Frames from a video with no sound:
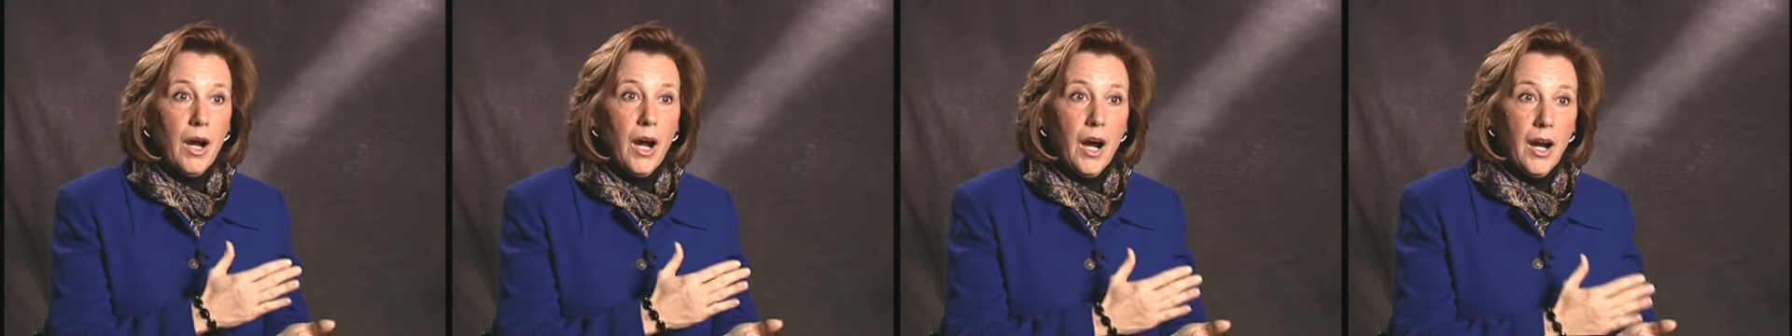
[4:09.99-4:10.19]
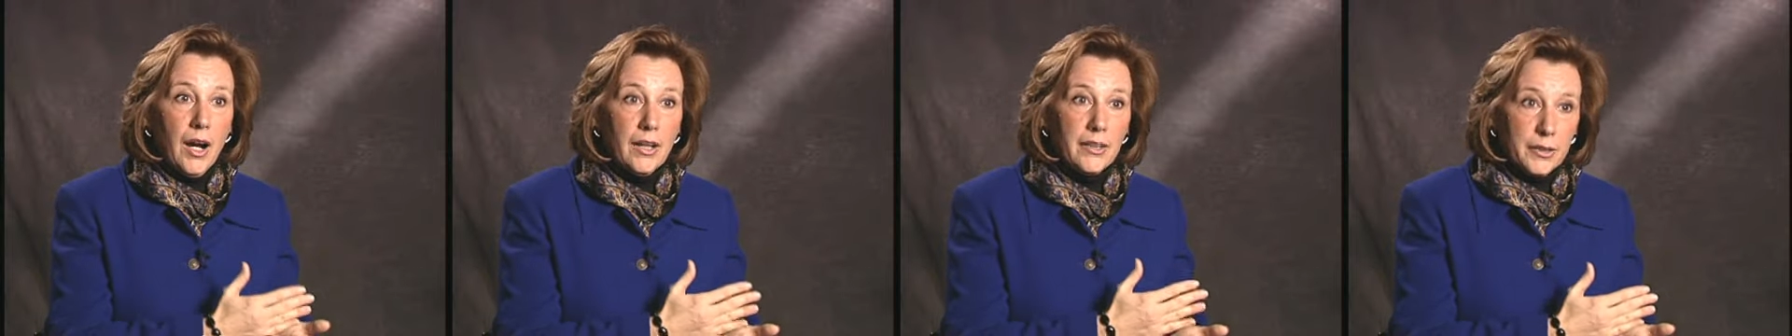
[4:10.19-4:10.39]

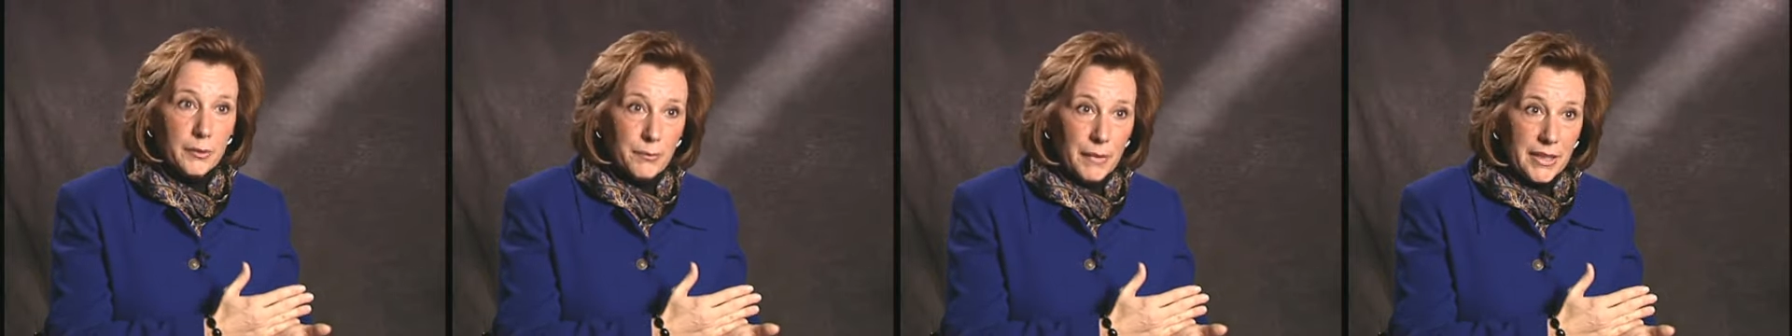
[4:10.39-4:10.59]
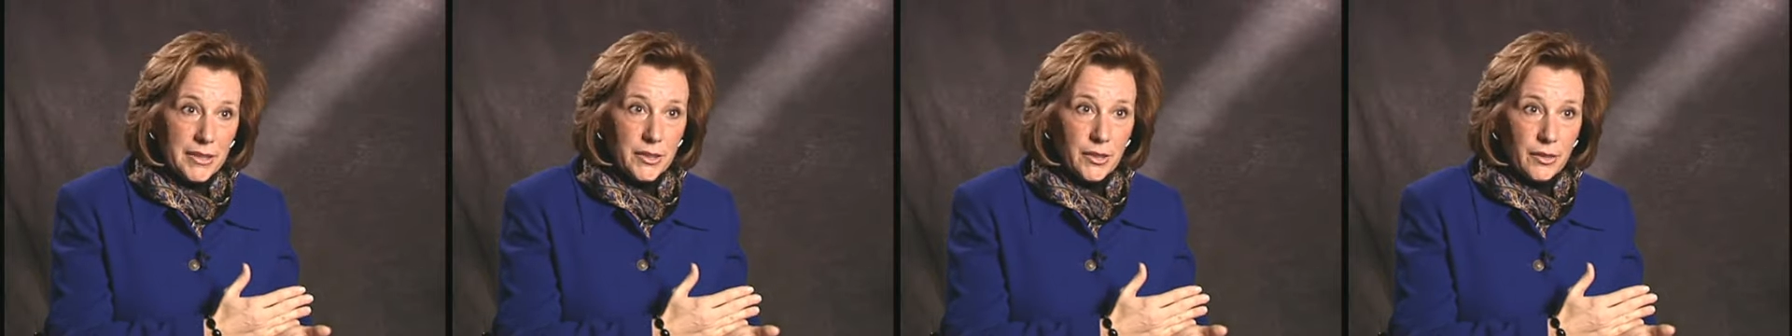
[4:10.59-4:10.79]
our
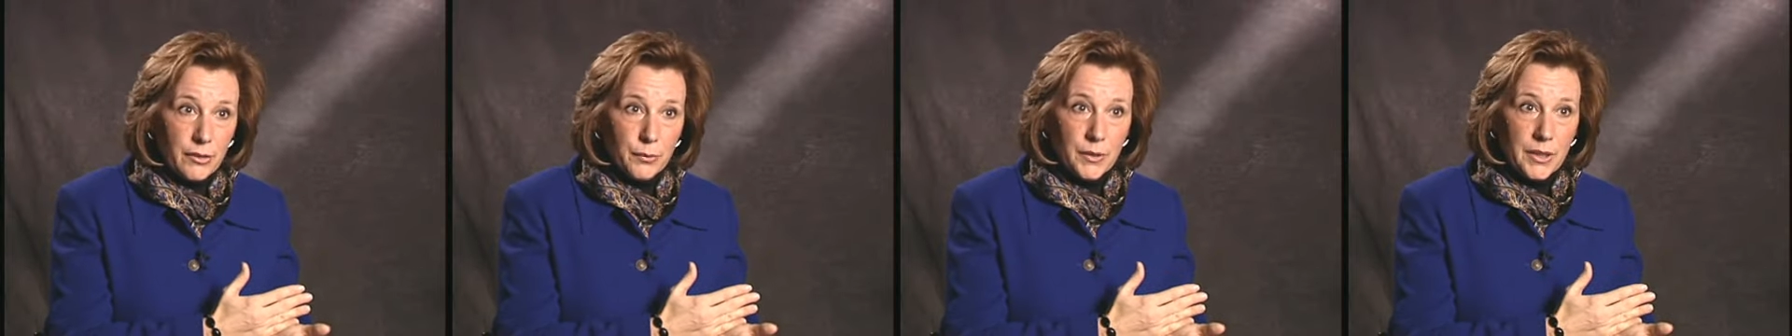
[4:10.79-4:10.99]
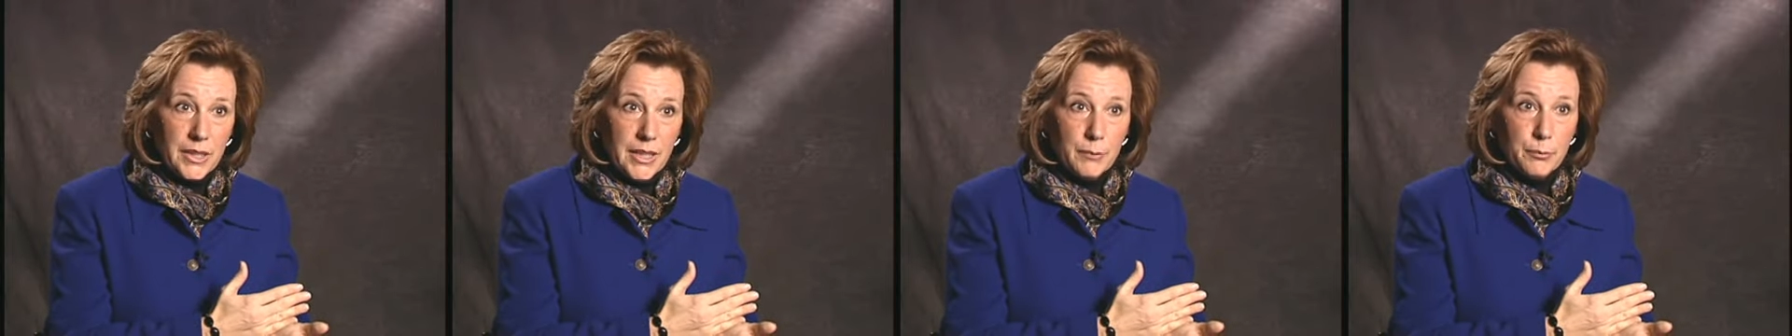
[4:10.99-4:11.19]
Dimension
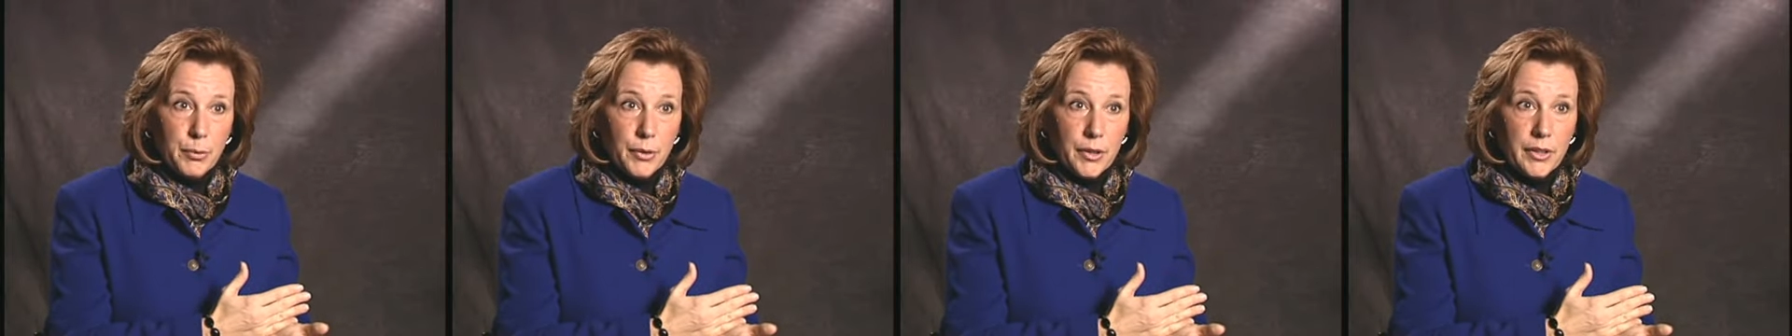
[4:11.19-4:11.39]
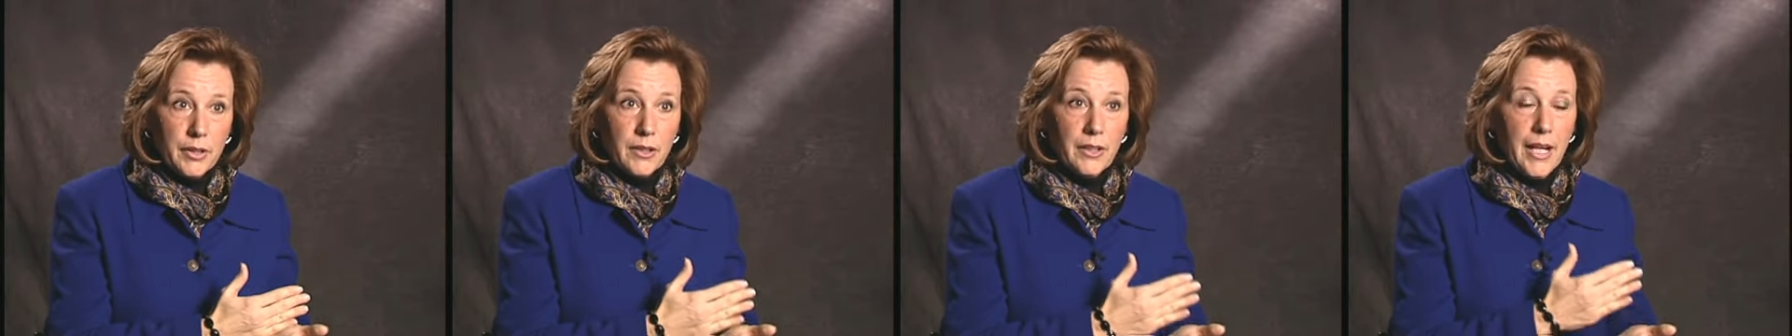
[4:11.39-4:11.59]
3D
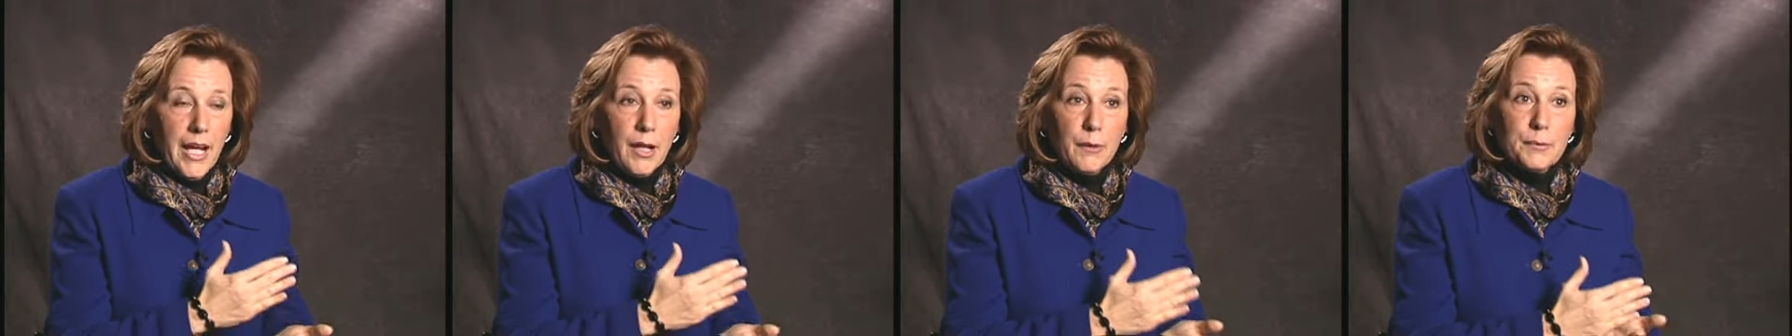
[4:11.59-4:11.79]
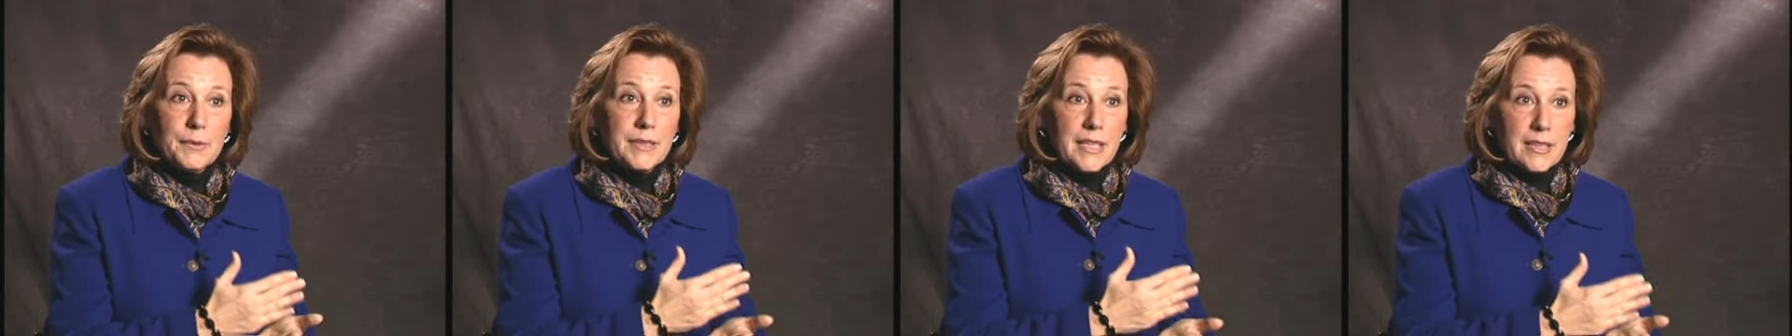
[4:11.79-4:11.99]
printer
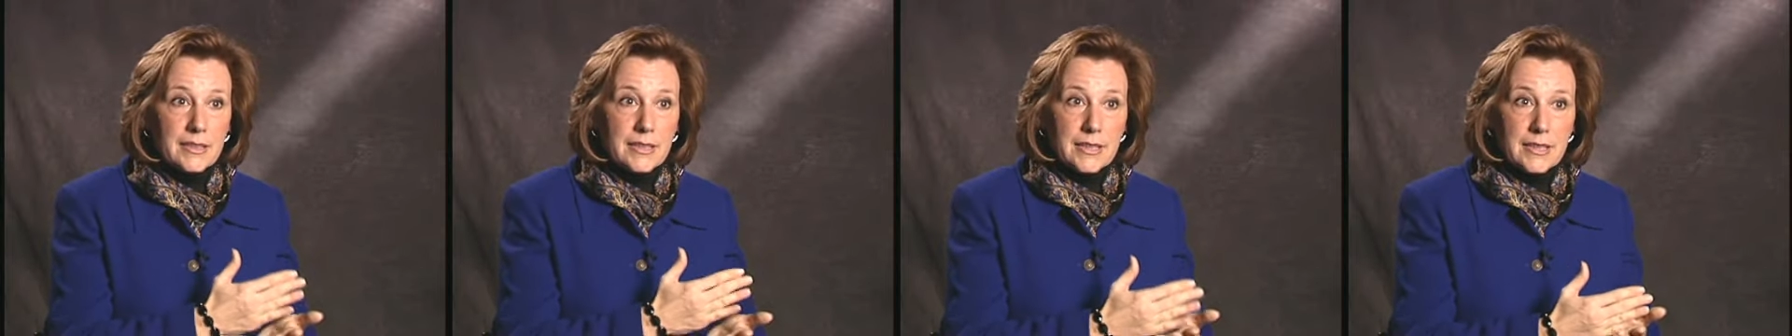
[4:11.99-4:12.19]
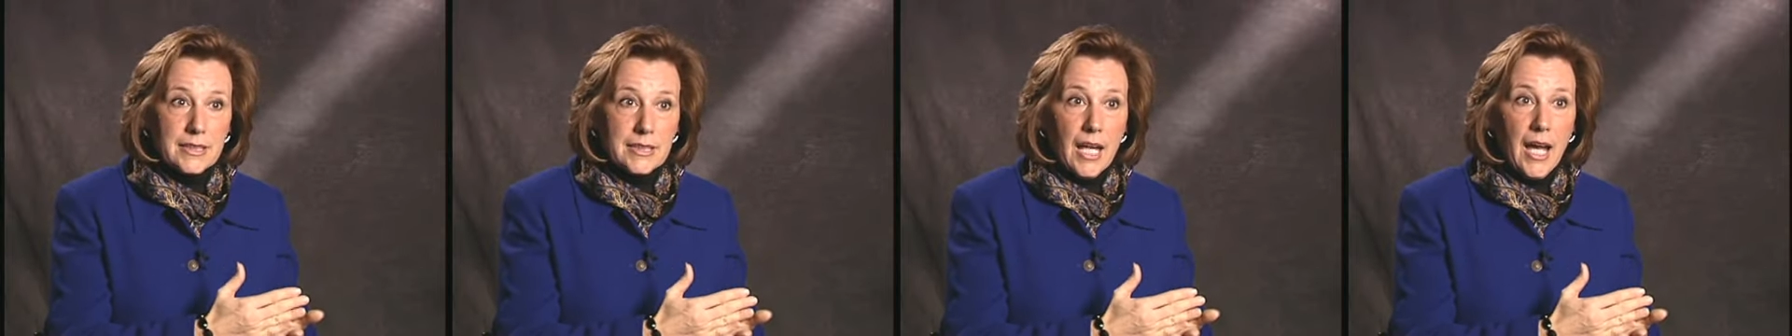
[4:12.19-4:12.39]
helps us
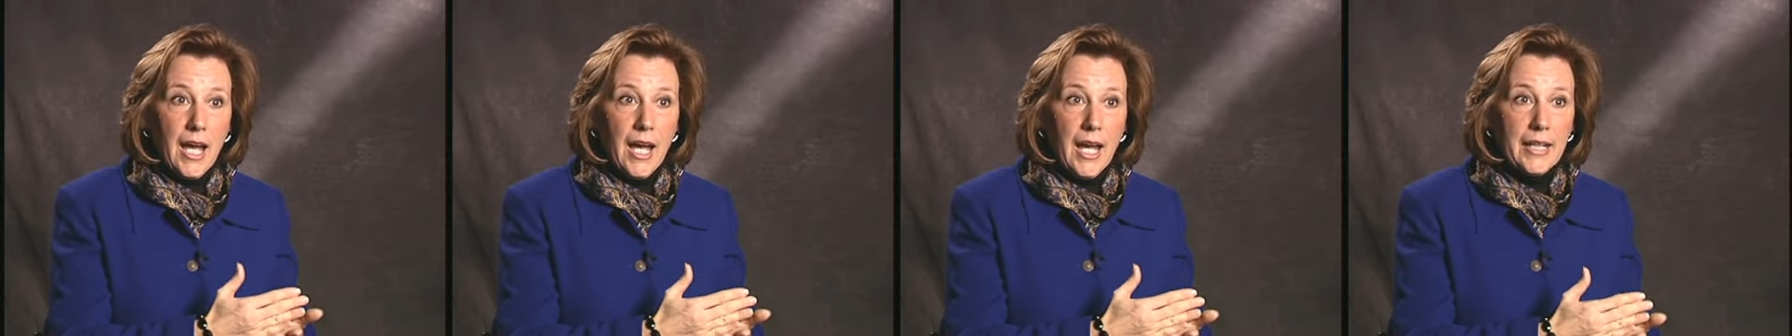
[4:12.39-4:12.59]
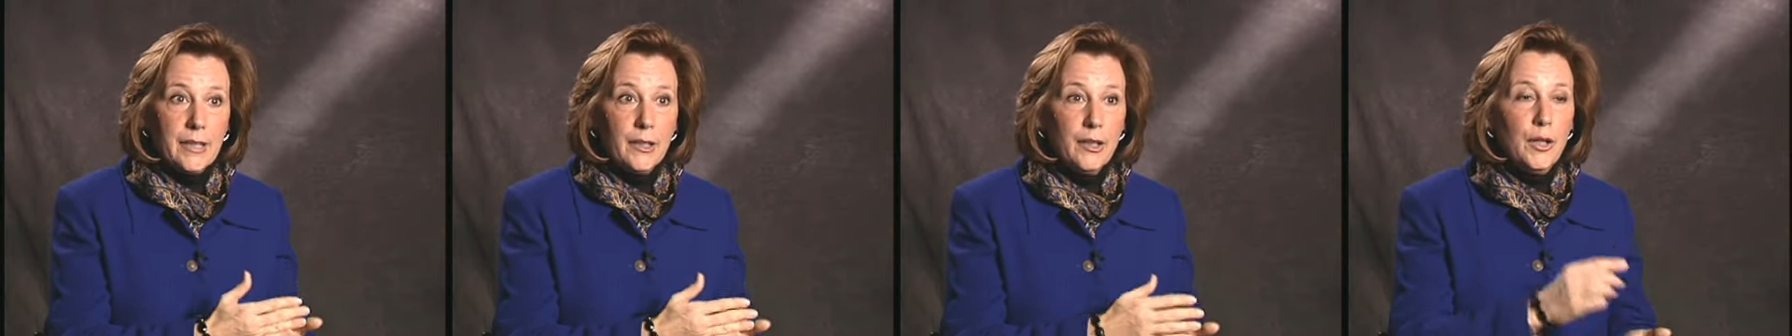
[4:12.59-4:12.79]

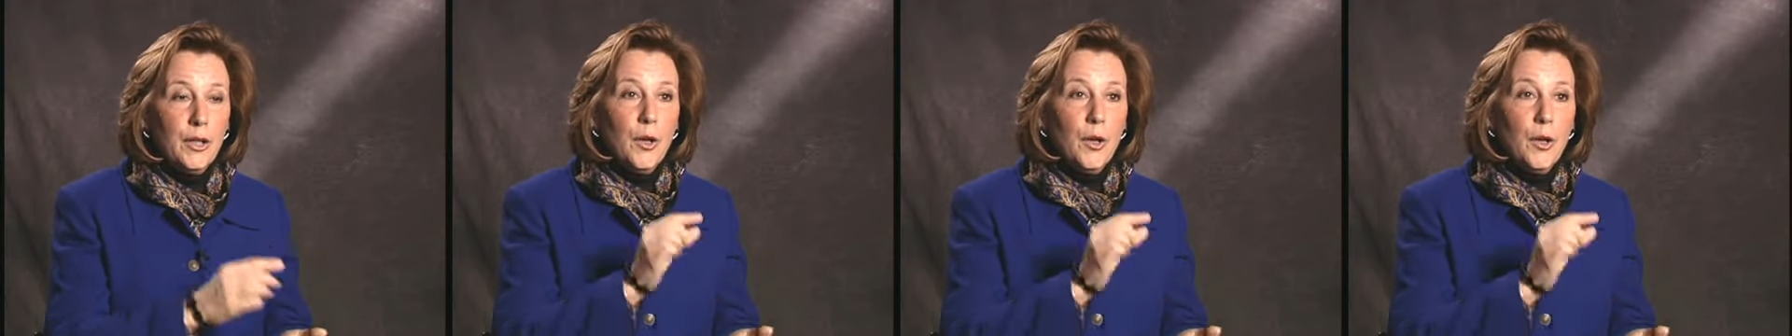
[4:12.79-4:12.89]
decide